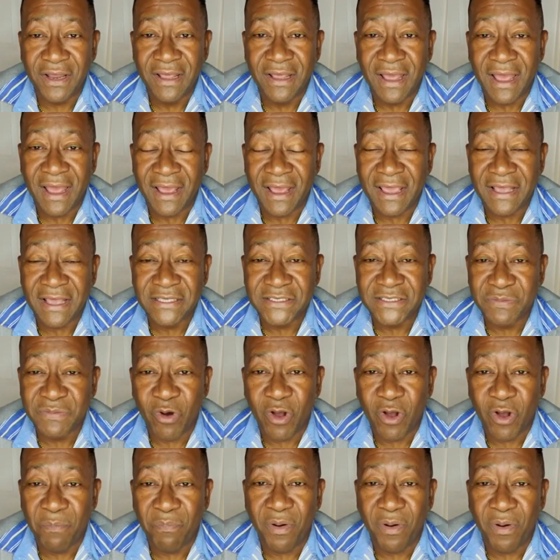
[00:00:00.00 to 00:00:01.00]
against
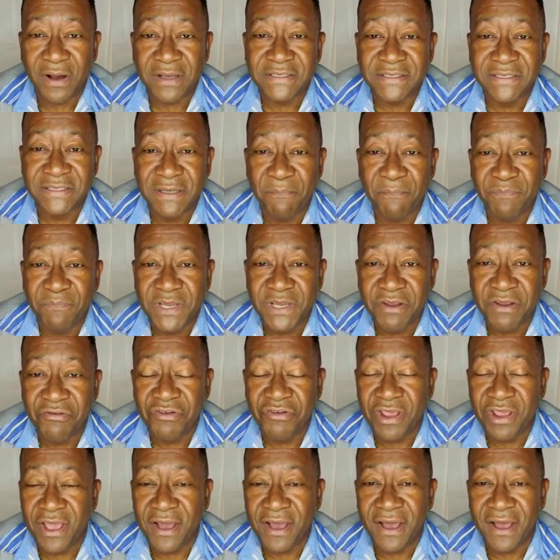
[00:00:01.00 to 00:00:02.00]
smallpox,
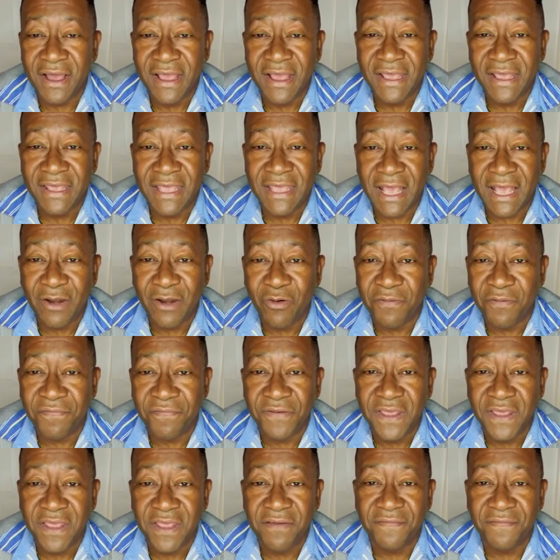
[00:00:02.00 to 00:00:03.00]
diphtheria, yellow
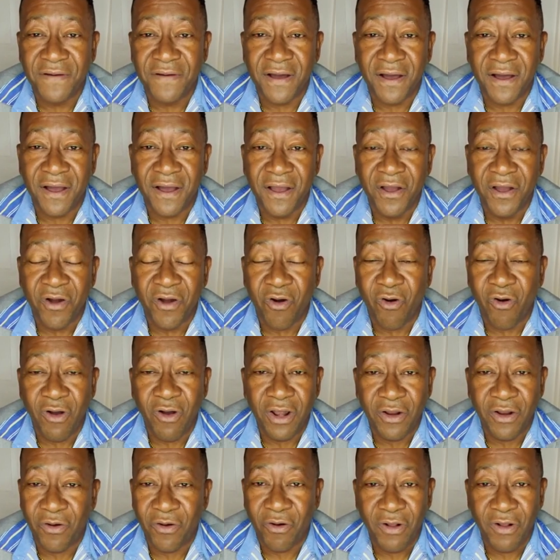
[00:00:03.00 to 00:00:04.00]
fever,
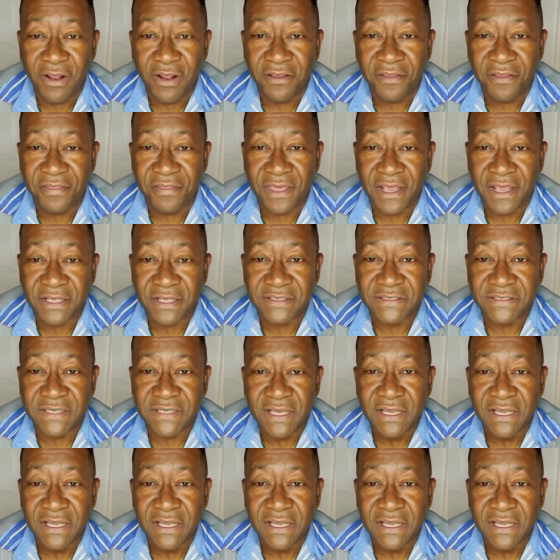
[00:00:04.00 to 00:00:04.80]
all the things.